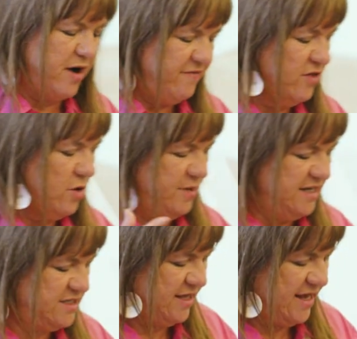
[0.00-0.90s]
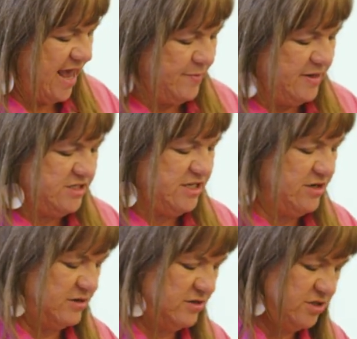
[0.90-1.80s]
buffalo meat to the camas
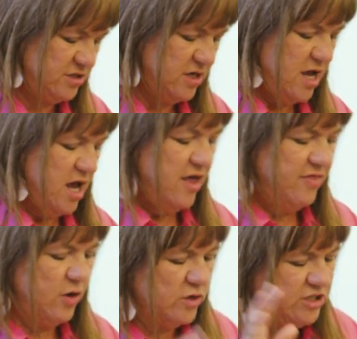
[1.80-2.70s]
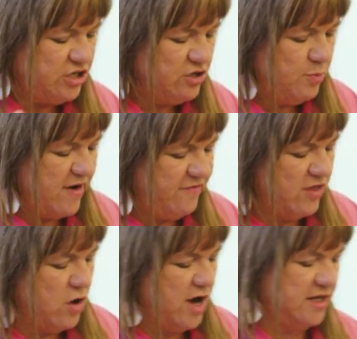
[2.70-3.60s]
diggers. There were 2
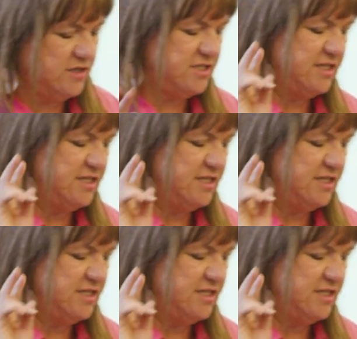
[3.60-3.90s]
buffalo hunts.